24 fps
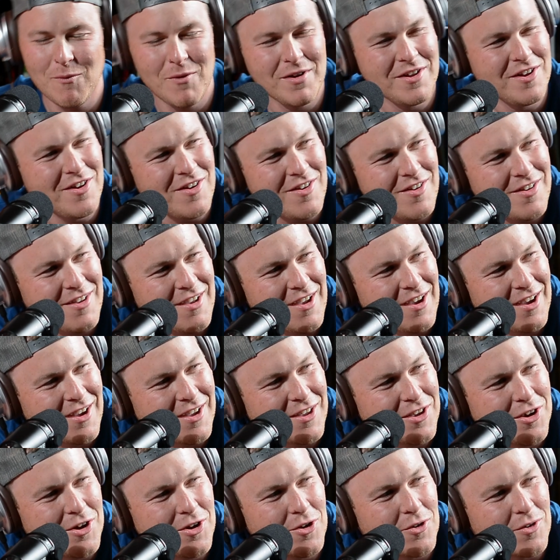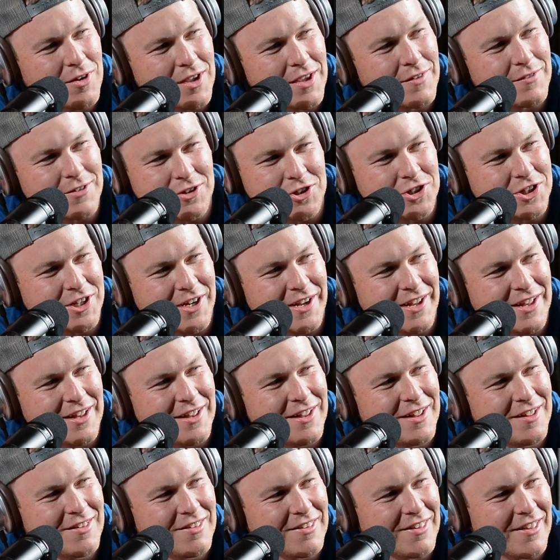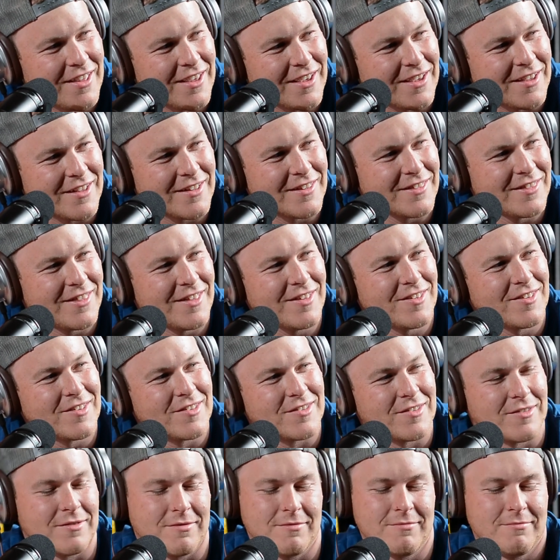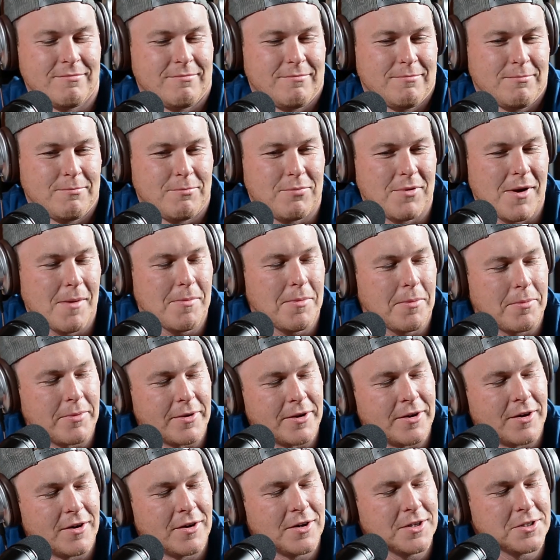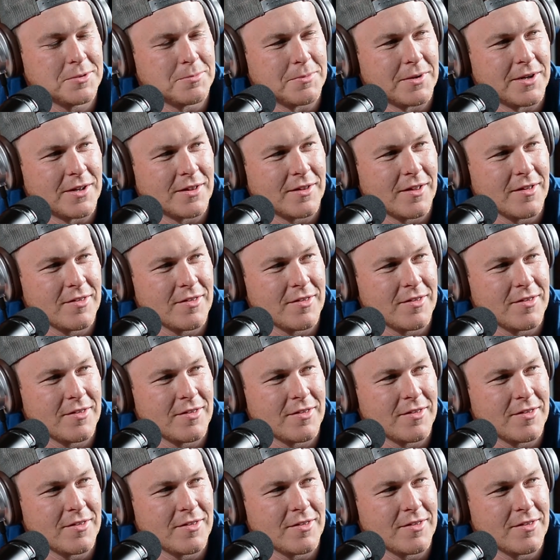When you're young, you don't give a shit. It's like, this is probably nourishment.